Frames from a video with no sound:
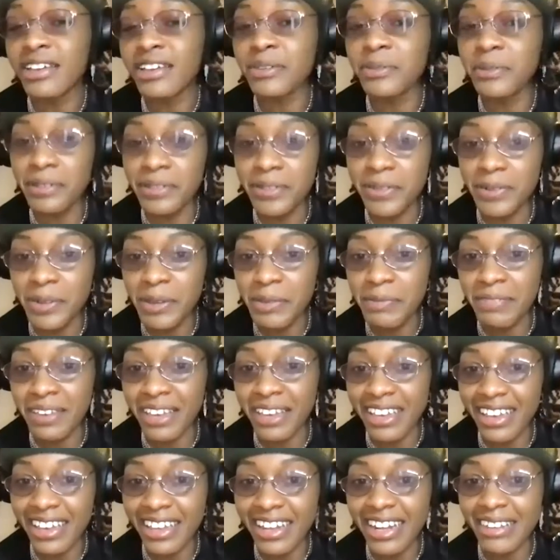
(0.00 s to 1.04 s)
you could join
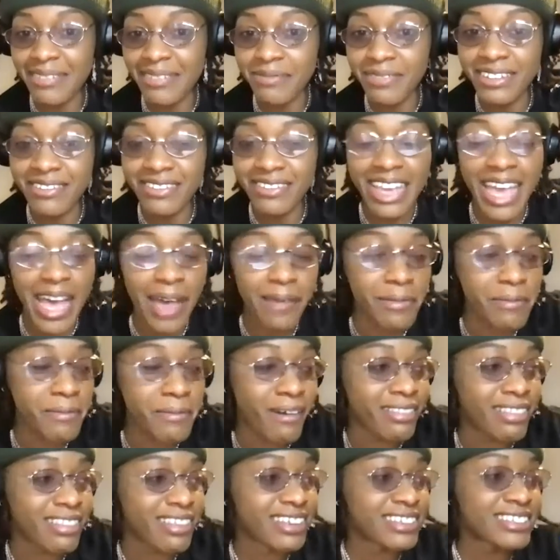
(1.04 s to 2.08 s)
me, and I'm really, really happy
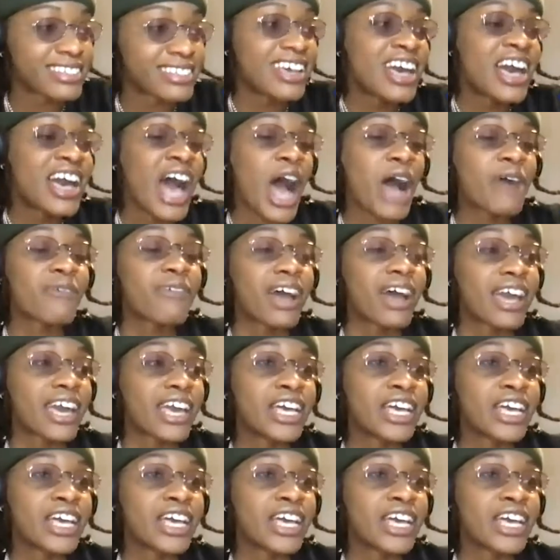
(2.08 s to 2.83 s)
about this. All right,